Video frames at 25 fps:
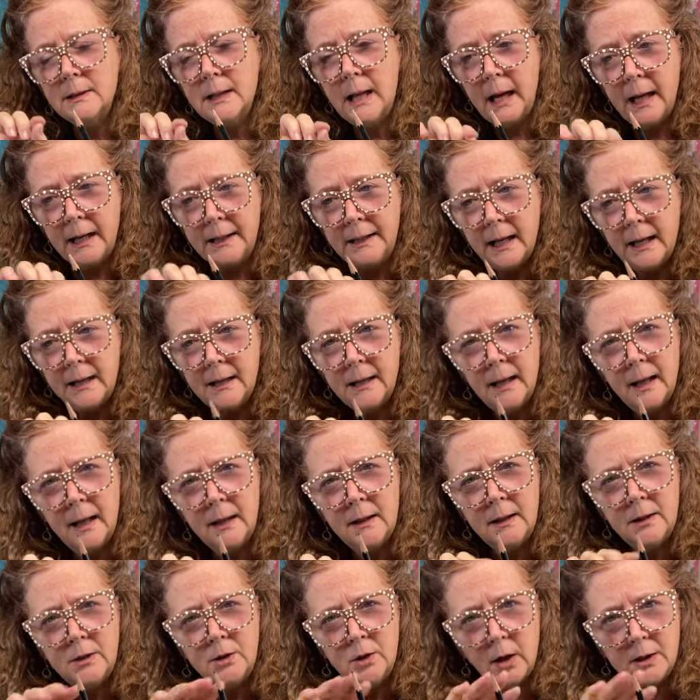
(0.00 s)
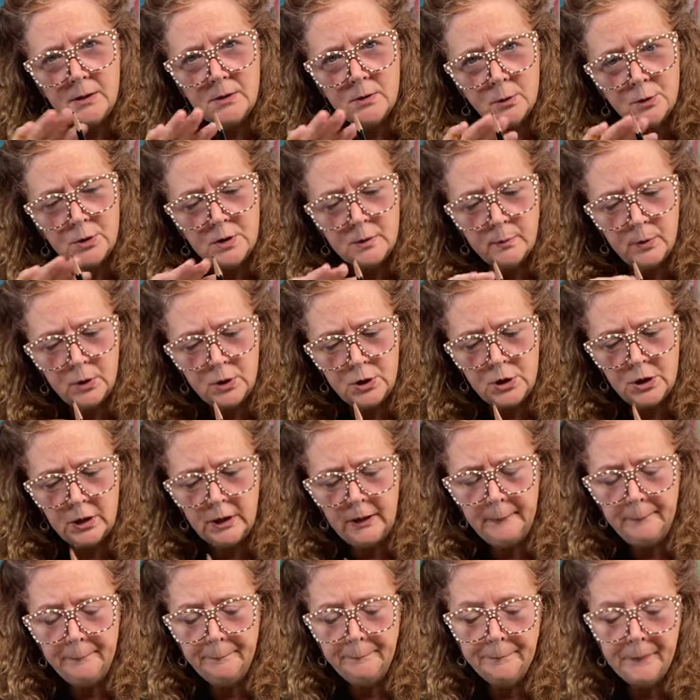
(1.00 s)
line I get and not so
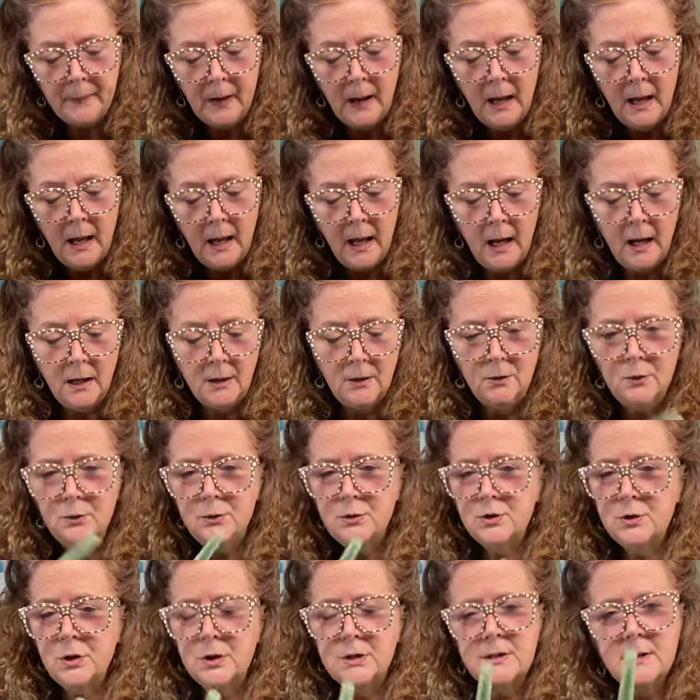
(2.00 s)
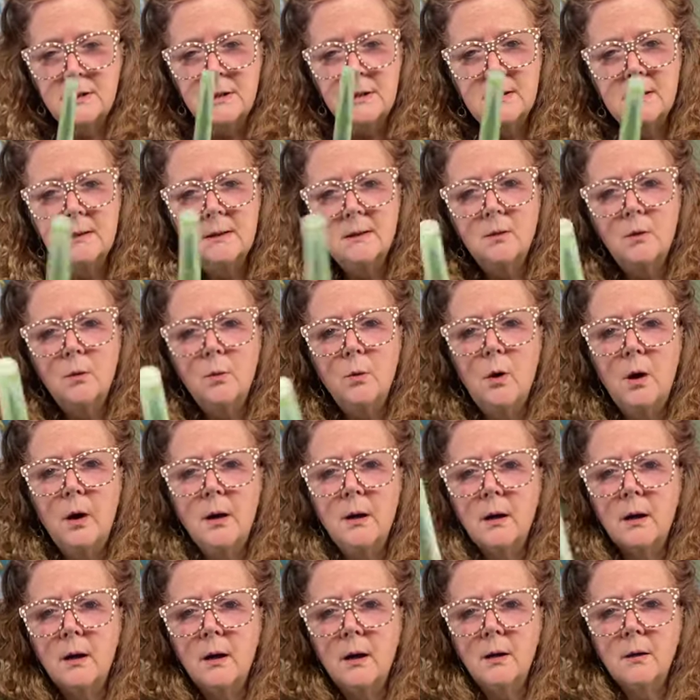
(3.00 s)
smudgy. I use just these little
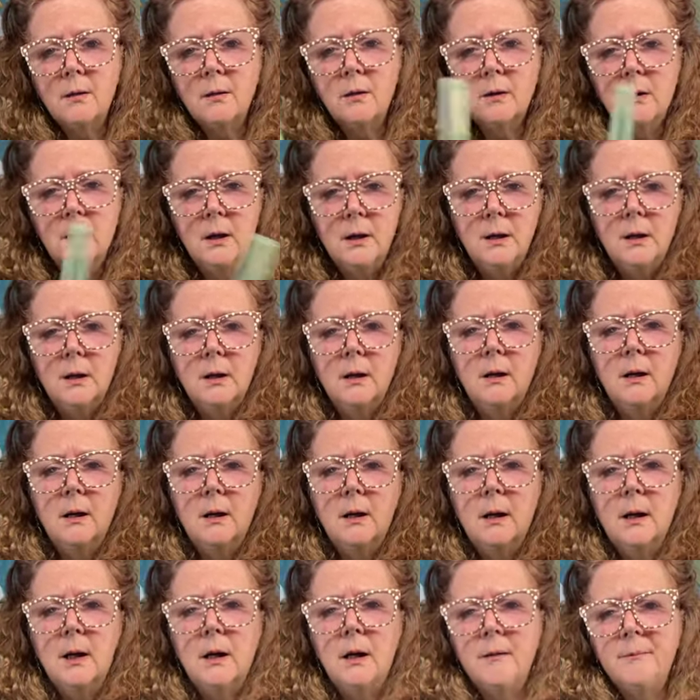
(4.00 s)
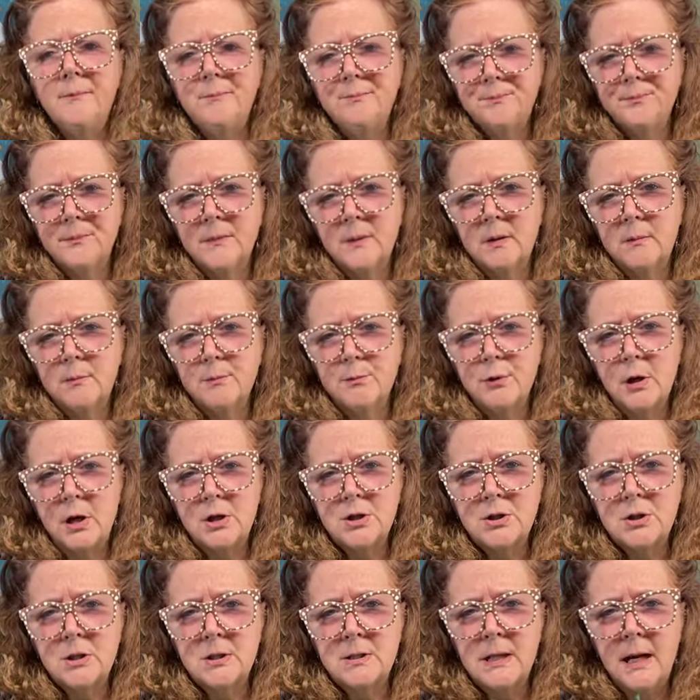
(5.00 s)
watercolor
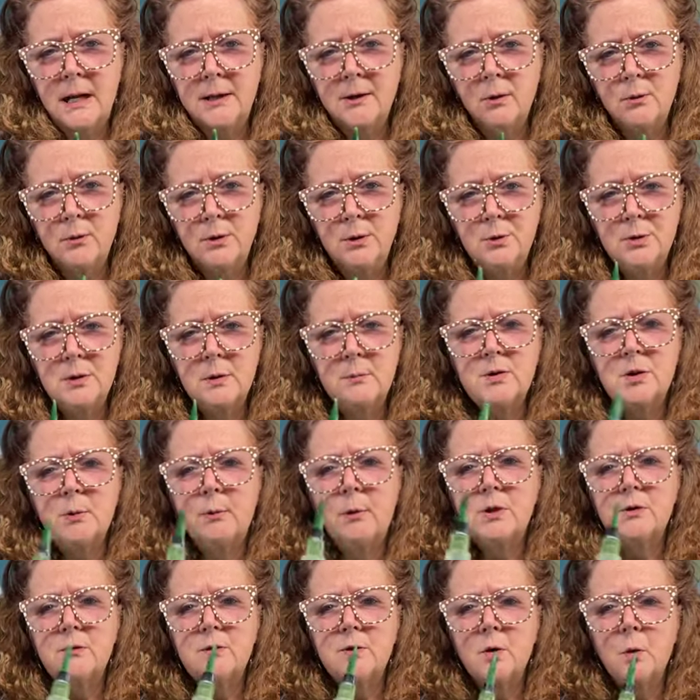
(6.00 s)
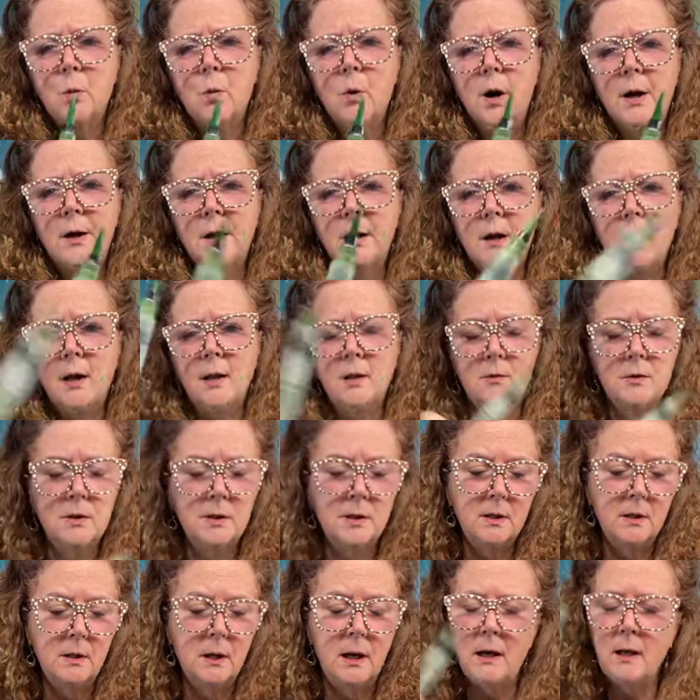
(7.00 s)
brushes. I don't use them so much for the
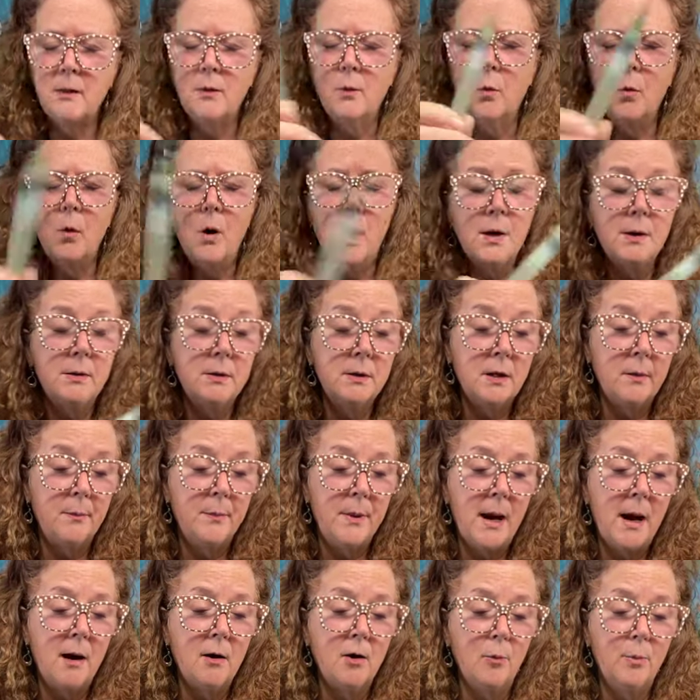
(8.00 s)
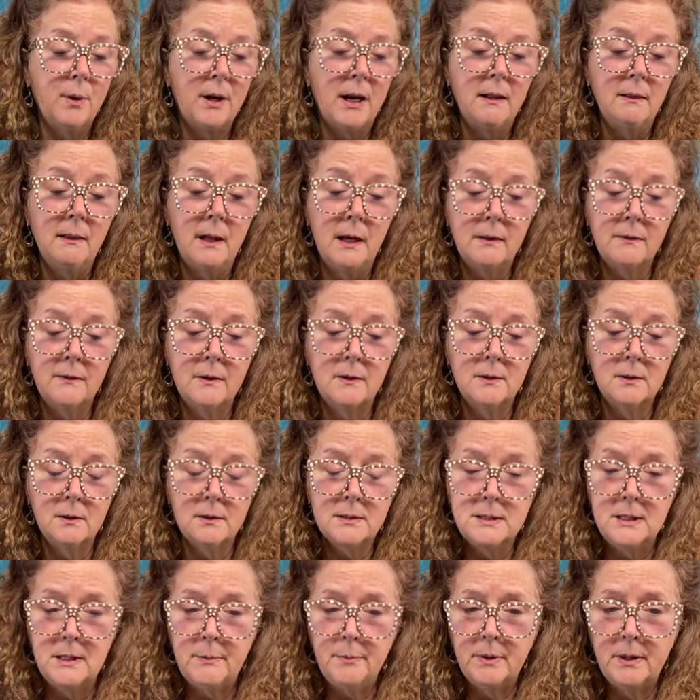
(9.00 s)
watercolor and the water in the barrel, but I like the
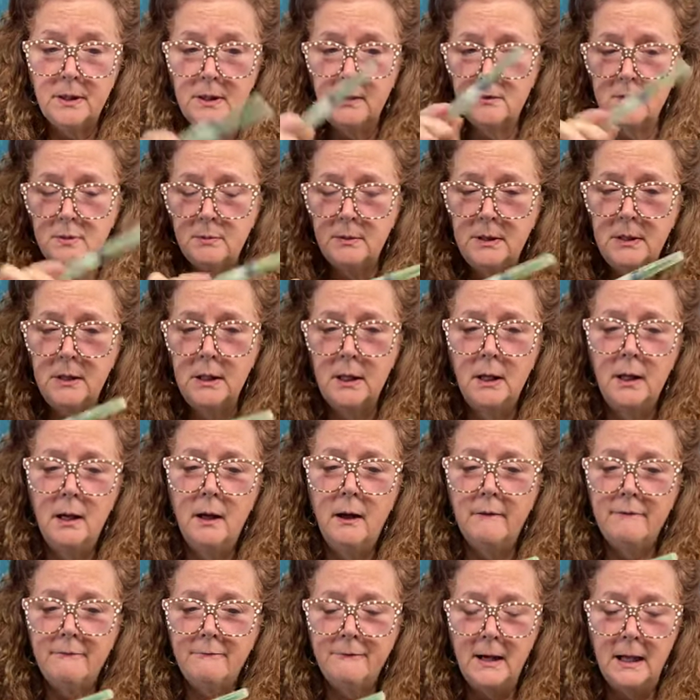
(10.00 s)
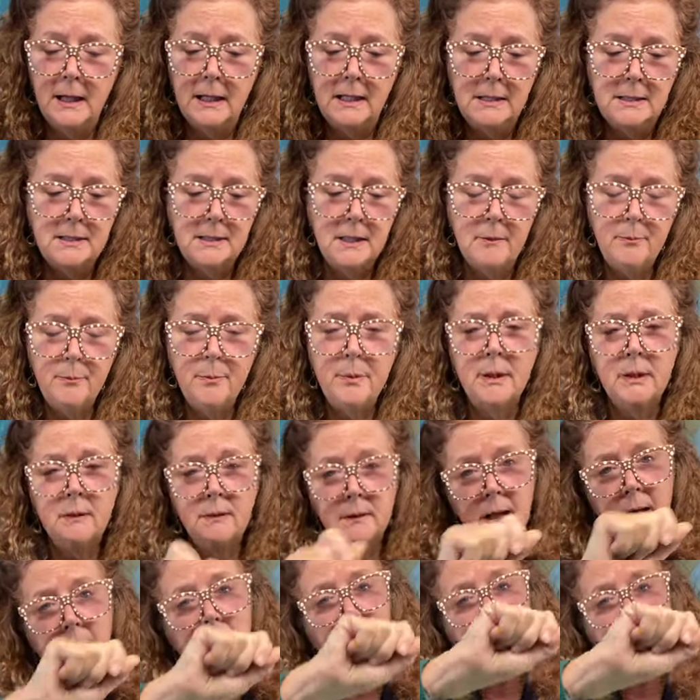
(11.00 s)
little tip. It gives me a fine tip,
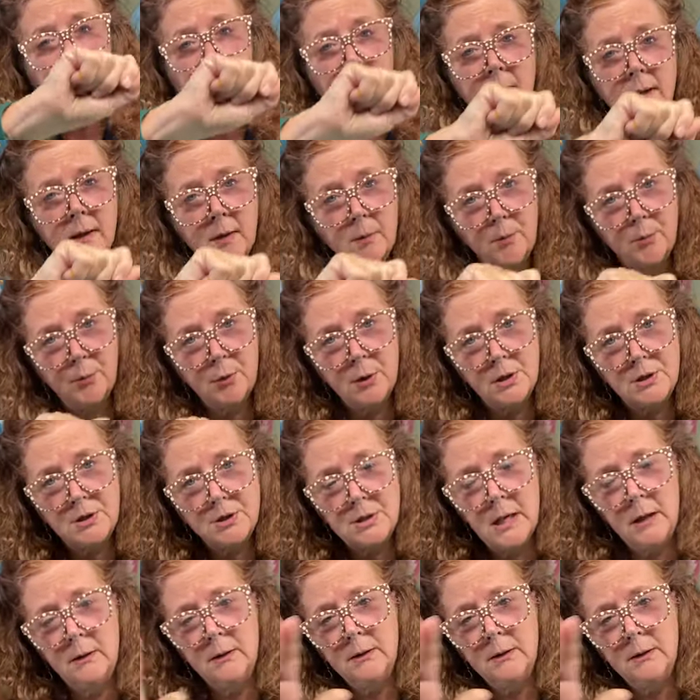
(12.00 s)
but then I can press